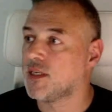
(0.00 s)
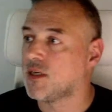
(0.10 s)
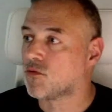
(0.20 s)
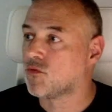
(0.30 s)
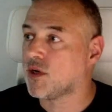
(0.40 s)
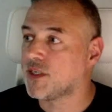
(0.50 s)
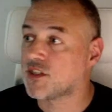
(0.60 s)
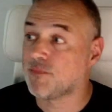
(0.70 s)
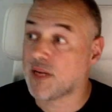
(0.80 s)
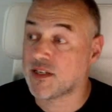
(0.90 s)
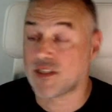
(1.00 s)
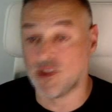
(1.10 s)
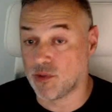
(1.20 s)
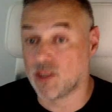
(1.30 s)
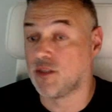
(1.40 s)
rites of passage,
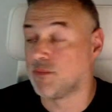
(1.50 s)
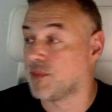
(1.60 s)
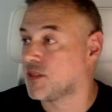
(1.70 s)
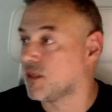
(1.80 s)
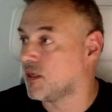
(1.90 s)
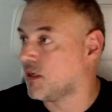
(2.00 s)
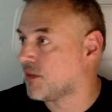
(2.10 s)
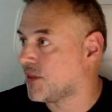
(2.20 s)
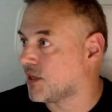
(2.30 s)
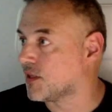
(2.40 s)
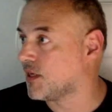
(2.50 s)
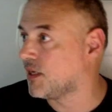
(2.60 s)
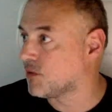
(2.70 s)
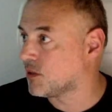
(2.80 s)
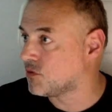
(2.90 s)
which is basically, I think, the
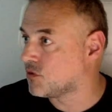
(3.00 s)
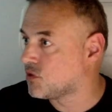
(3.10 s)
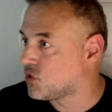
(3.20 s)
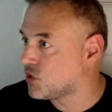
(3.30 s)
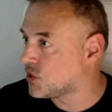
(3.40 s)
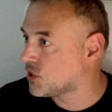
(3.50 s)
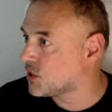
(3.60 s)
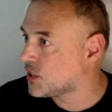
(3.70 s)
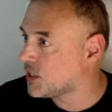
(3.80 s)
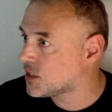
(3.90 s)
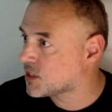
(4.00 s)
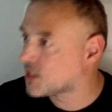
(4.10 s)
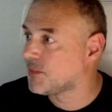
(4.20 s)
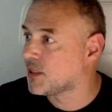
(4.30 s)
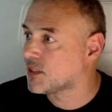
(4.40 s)
hero's journey,
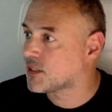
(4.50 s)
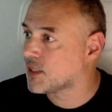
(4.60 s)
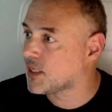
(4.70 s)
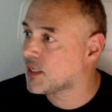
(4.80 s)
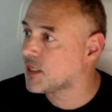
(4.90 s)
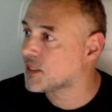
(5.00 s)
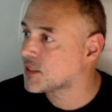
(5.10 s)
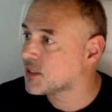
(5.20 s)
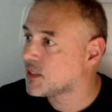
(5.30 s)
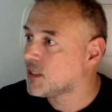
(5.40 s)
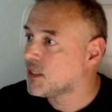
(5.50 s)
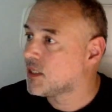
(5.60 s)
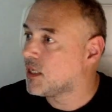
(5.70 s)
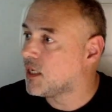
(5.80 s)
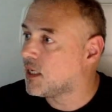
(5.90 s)
similar to
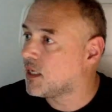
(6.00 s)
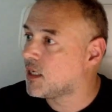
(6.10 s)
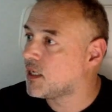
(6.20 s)
that.